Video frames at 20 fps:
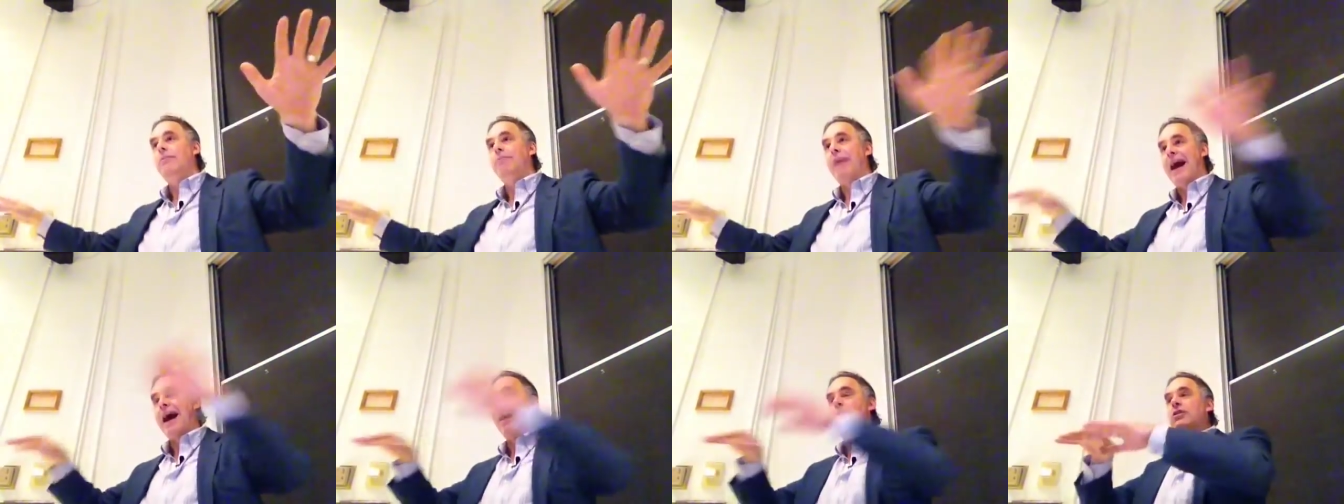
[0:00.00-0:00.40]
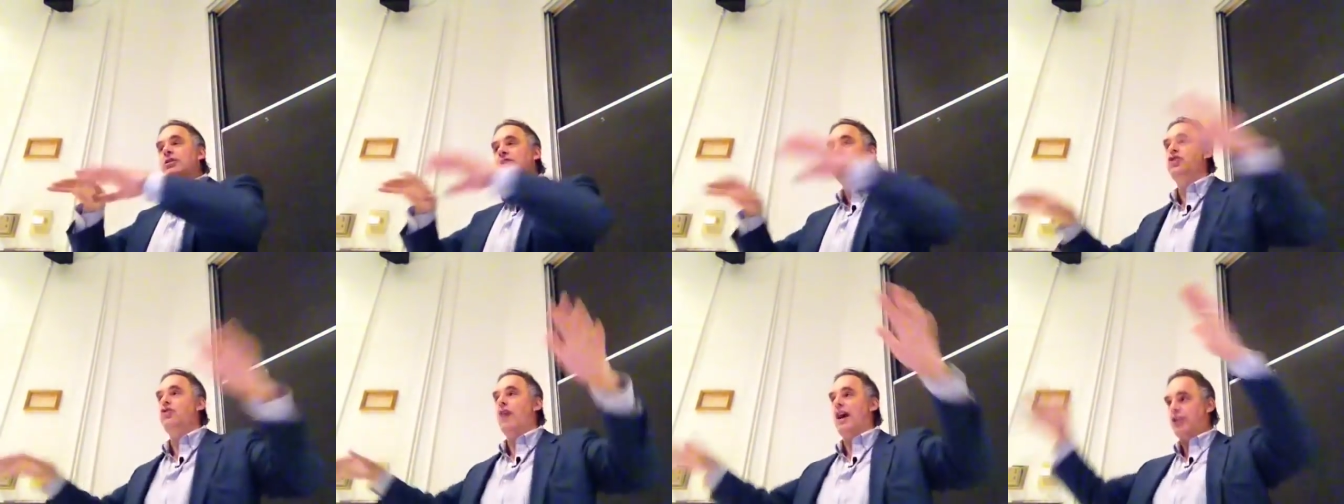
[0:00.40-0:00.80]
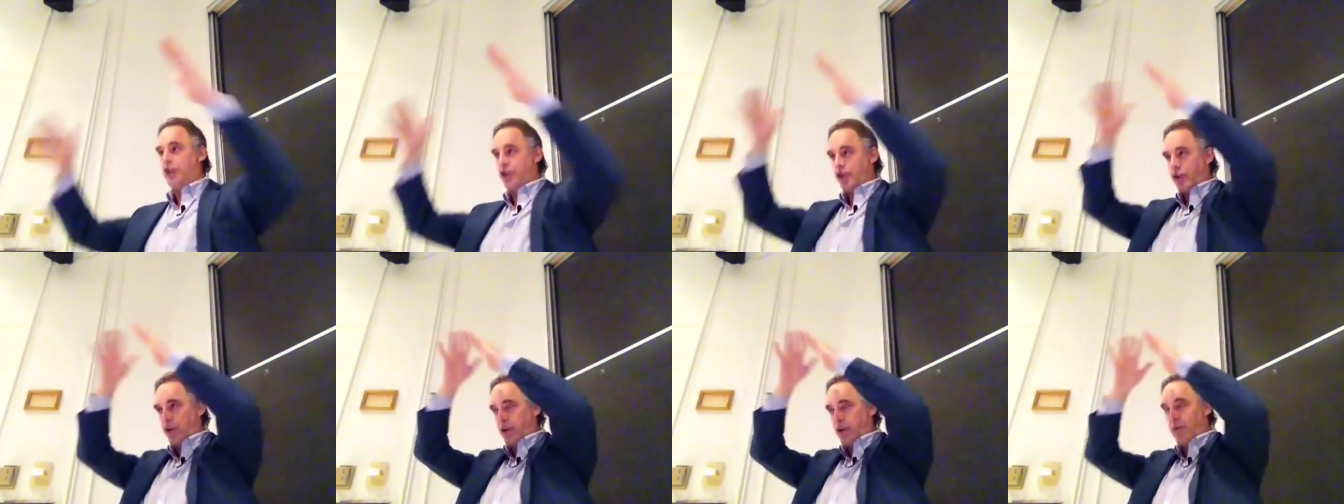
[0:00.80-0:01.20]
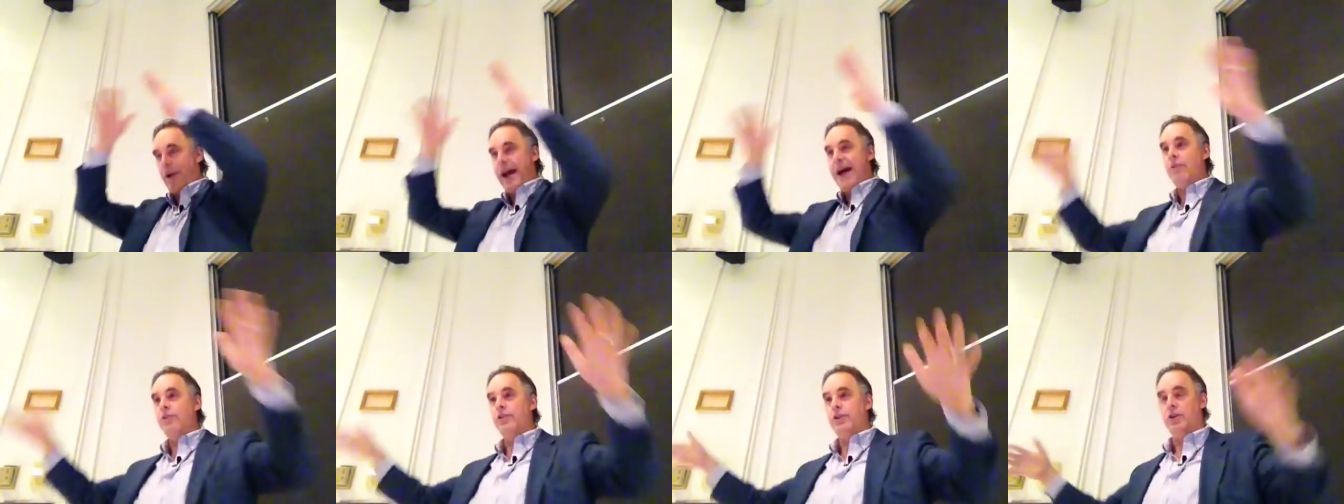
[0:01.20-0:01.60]
power structure
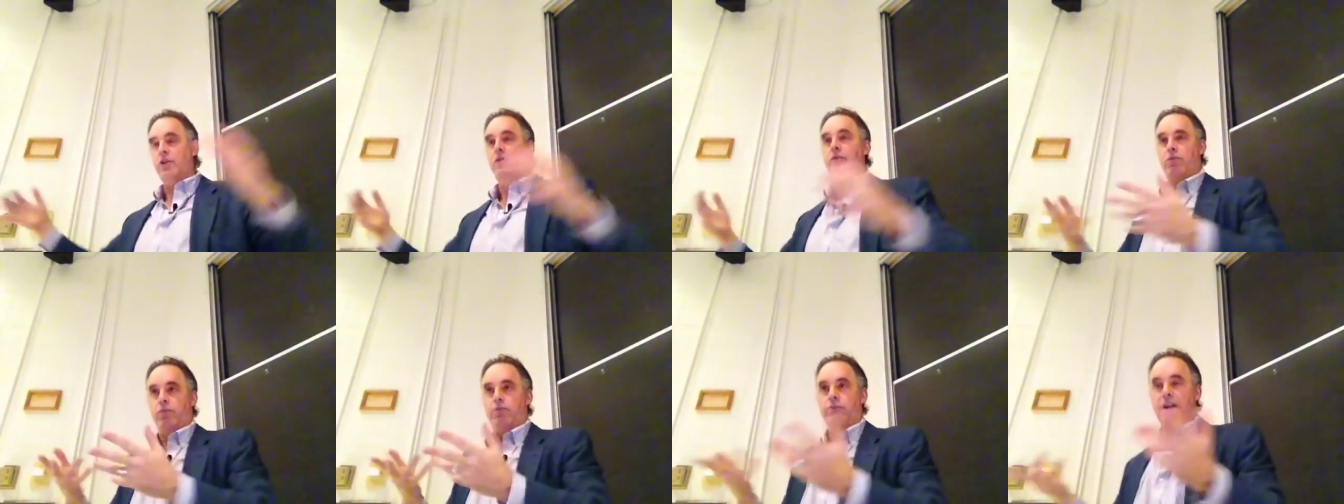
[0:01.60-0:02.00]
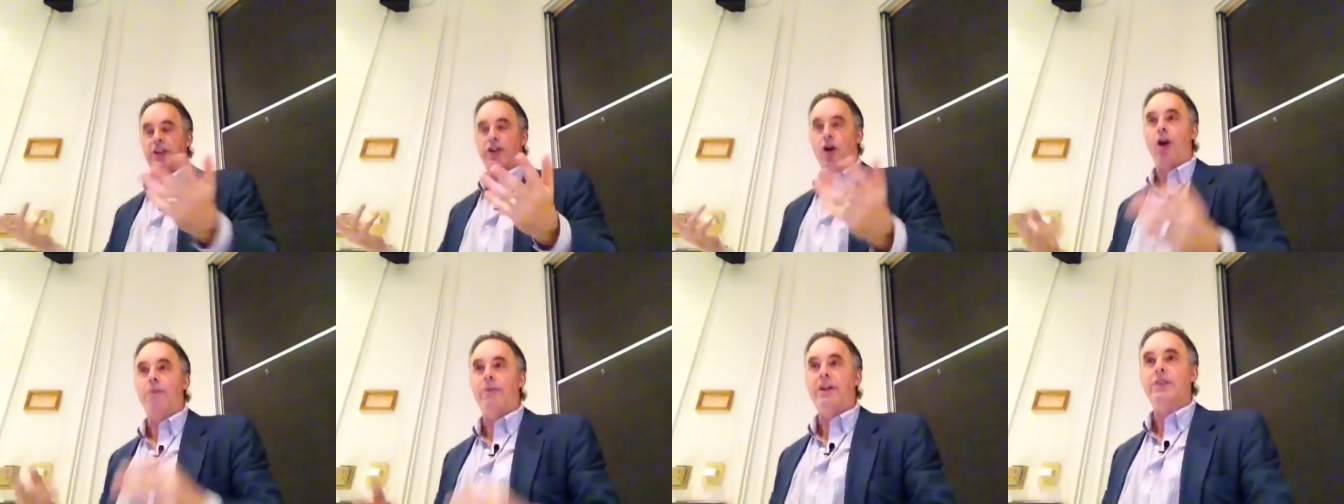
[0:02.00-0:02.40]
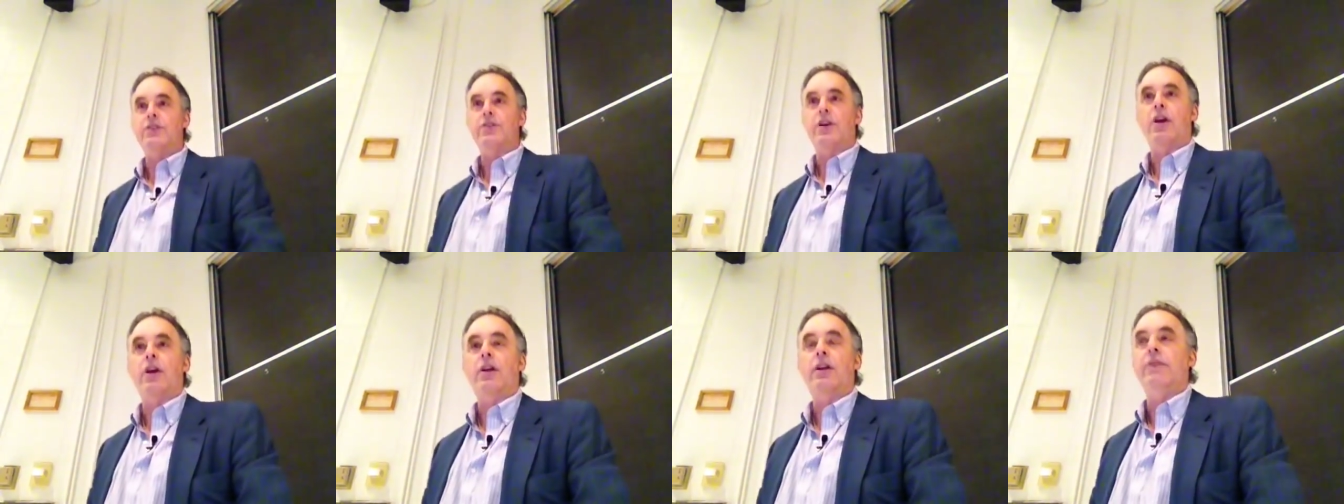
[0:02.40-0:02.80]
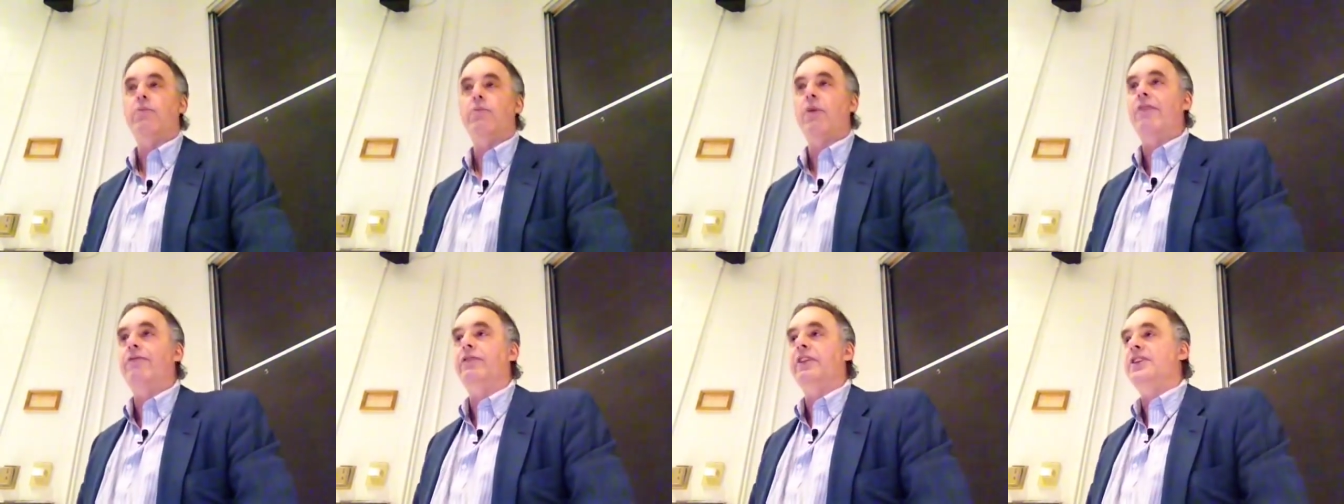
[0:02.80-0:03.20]
around you, a dominance hierarchy,
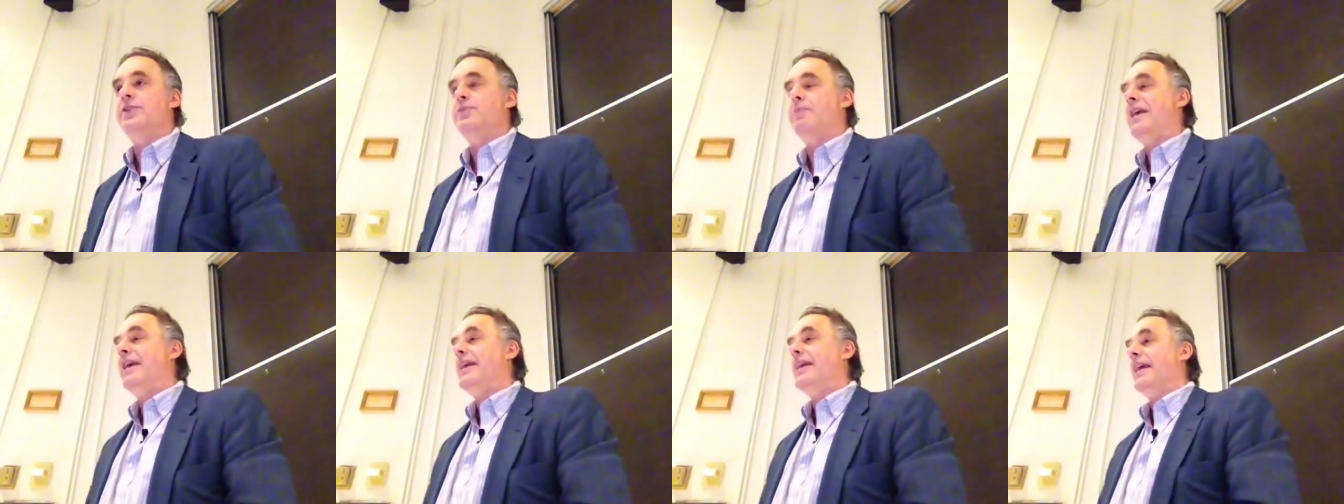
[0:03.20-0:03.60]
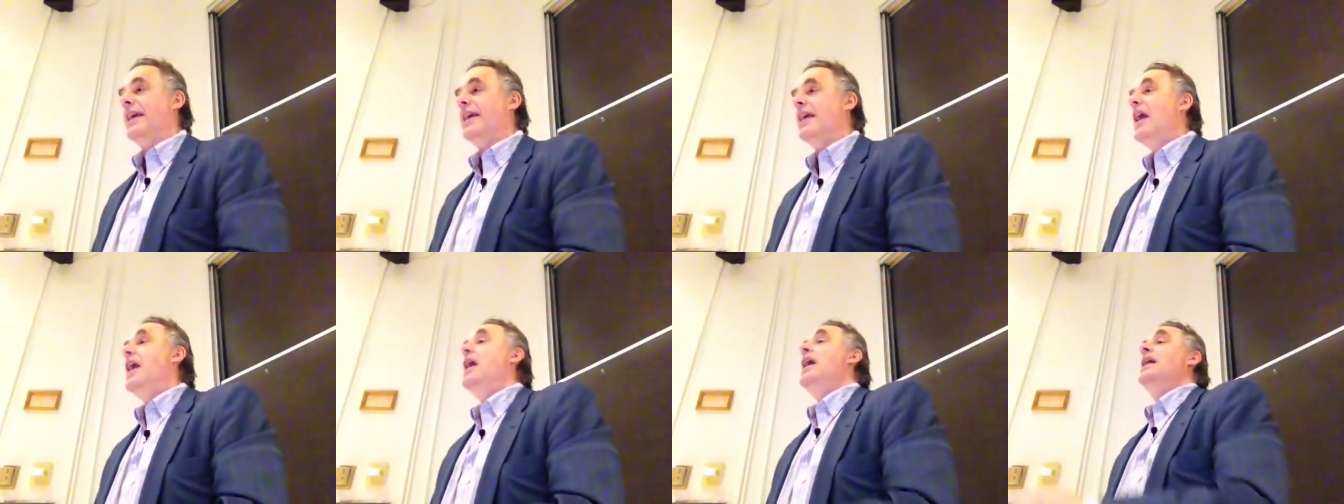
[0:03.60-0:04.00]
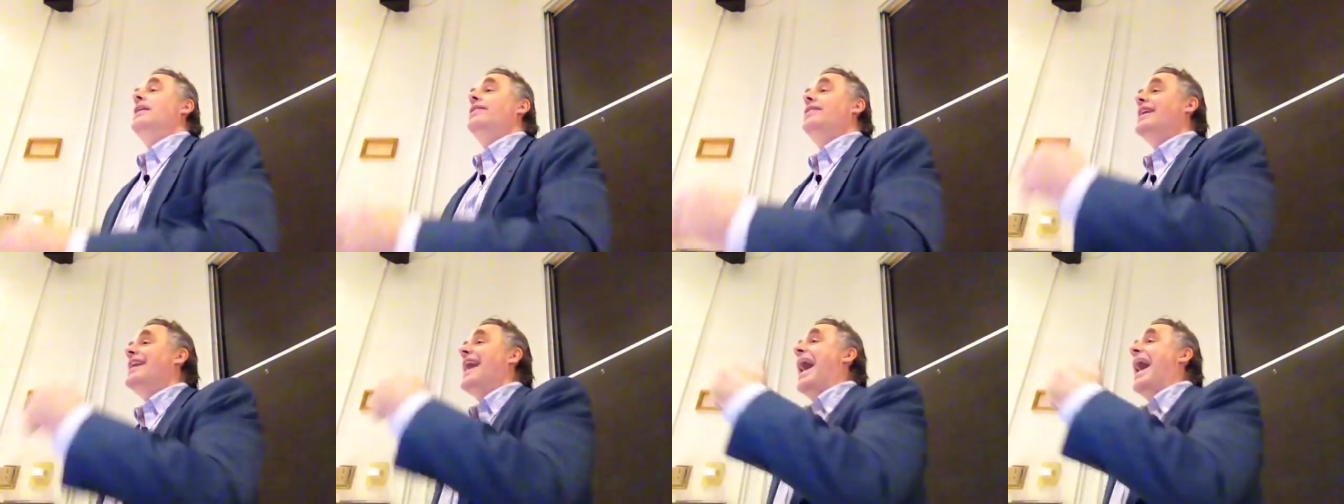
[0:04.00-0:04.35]
roughly speaking, that